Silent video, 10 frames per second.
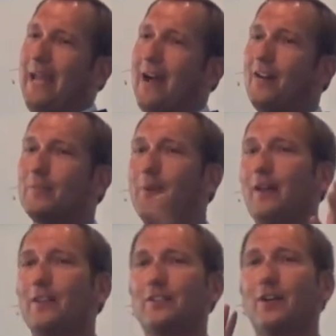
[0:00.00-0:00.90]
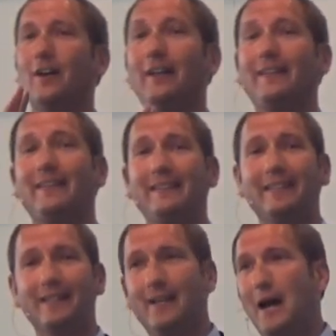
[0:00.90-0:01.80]
Now his brothers are in the
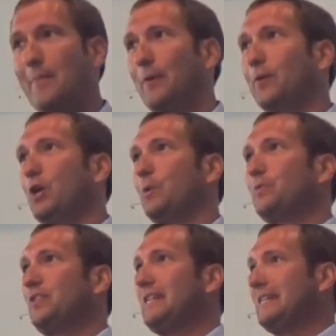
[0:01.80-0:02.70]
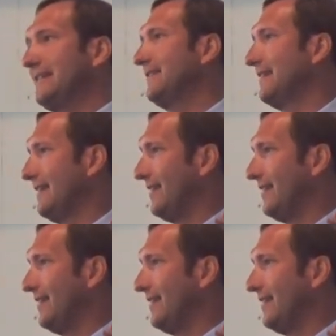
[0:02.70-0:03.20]
upper room seeking